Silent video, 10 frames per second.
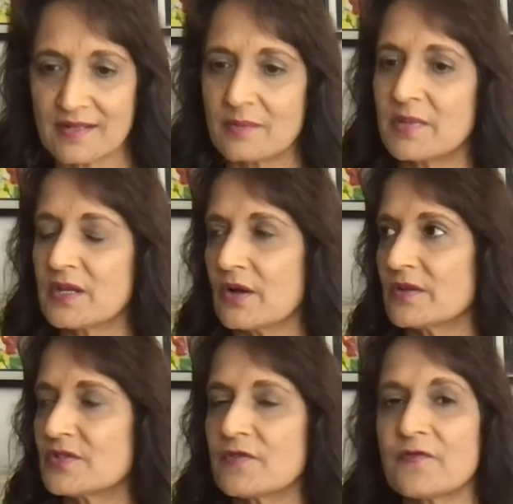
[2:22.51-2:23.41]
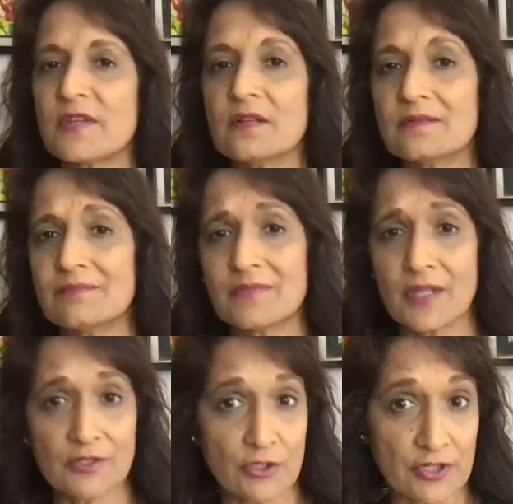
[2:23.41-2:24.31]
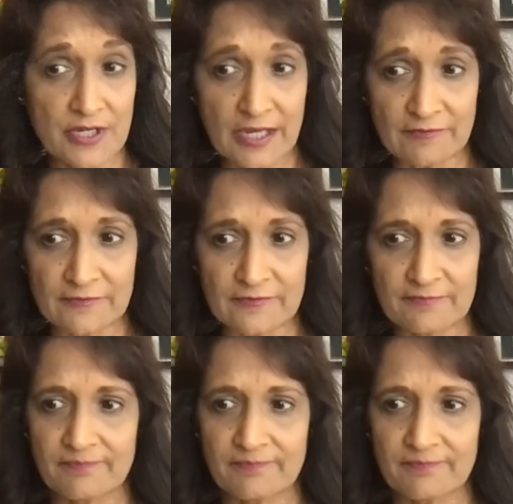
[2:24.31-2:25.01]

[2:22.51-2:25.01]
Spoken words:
because you feel not good enough.